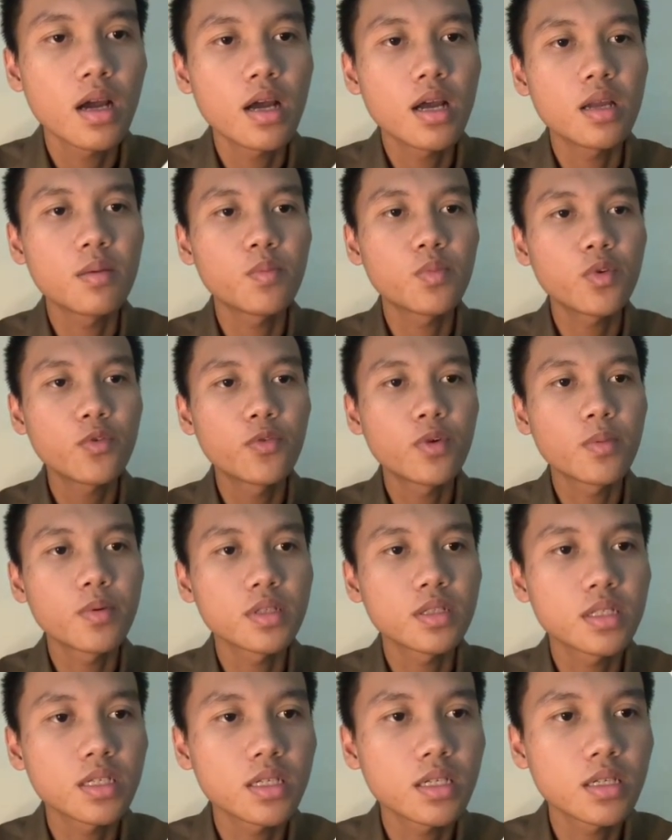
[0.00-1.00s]
Improve
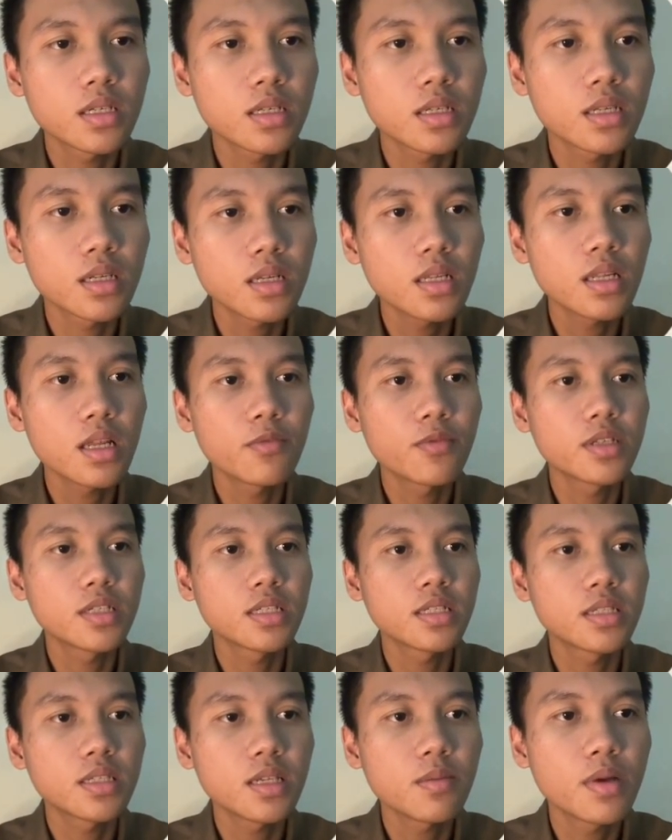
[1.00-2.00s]
operational
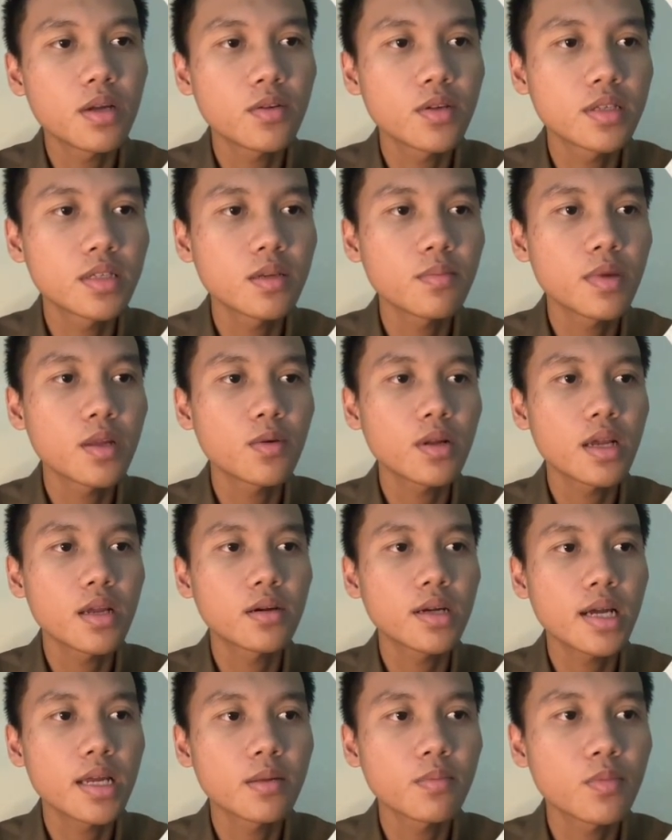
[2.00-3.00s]
efficiency by reducing manual
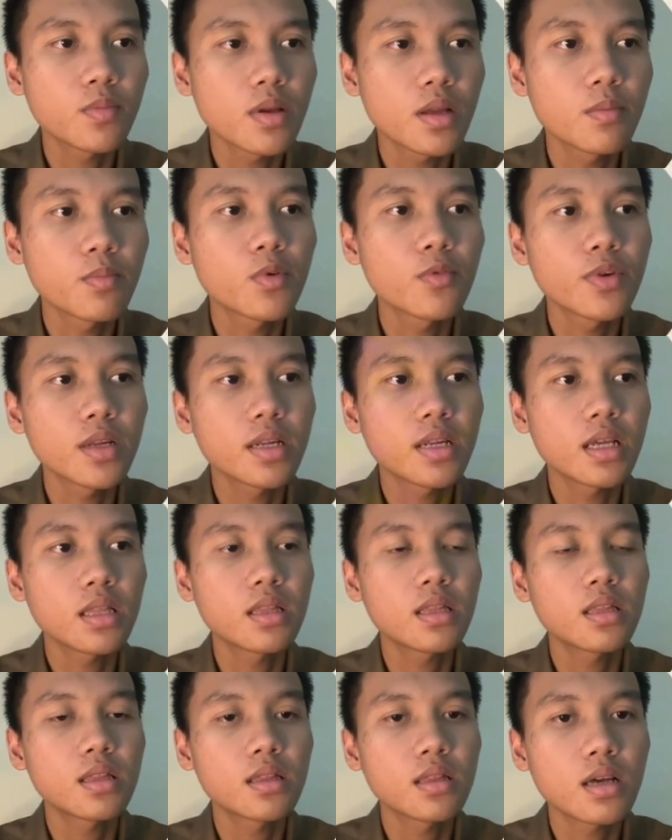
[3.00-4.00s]
error and improving
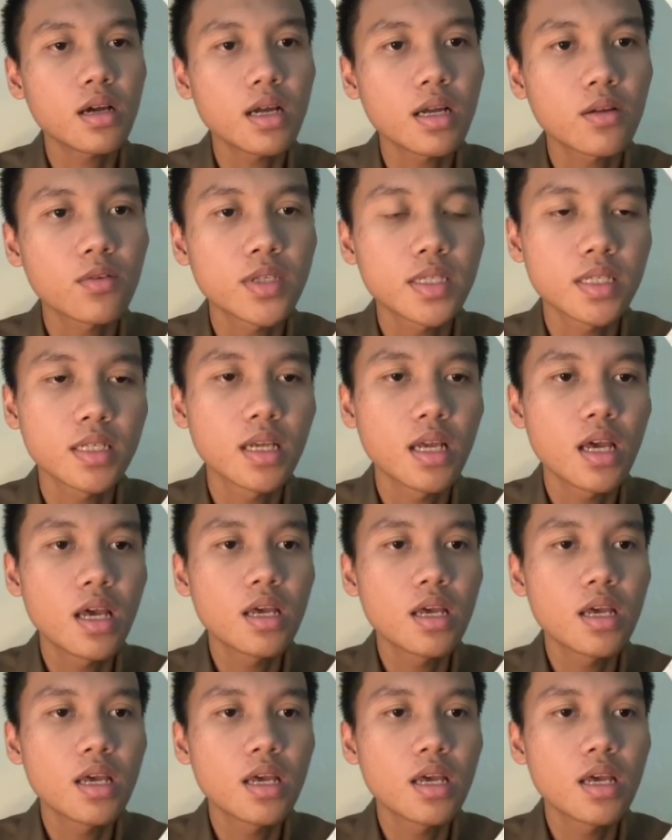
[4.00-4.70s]
data accuracy.